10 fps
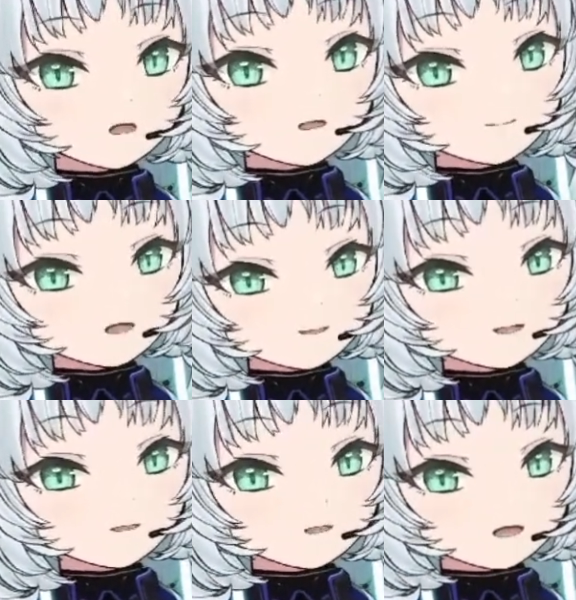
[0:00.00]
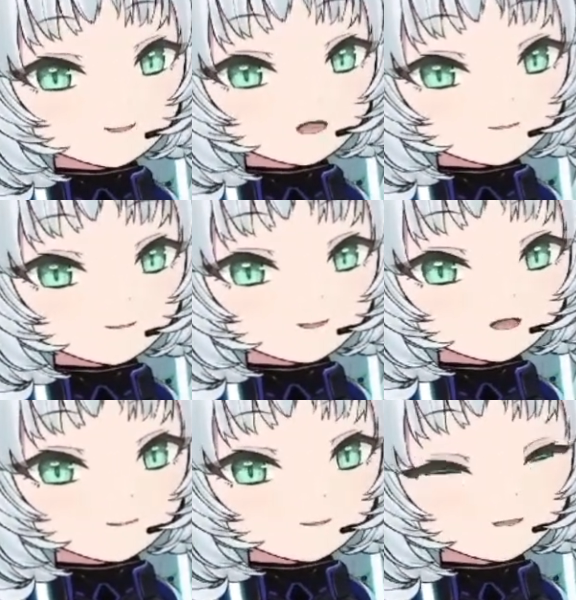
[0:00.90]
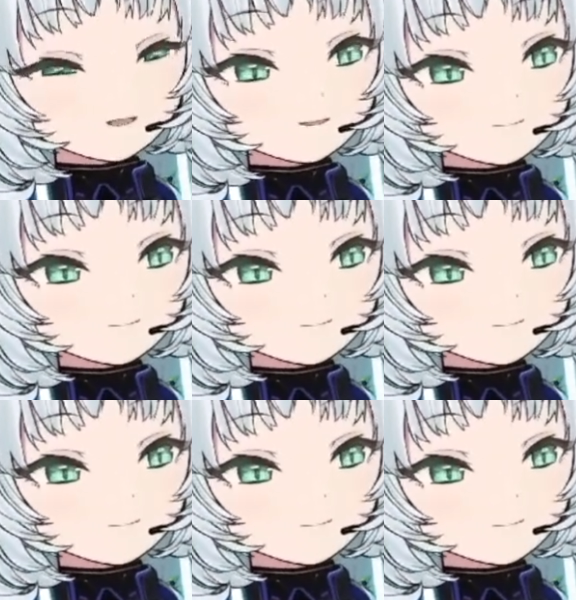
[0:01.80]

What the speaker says: I've done that many times in games. Yes.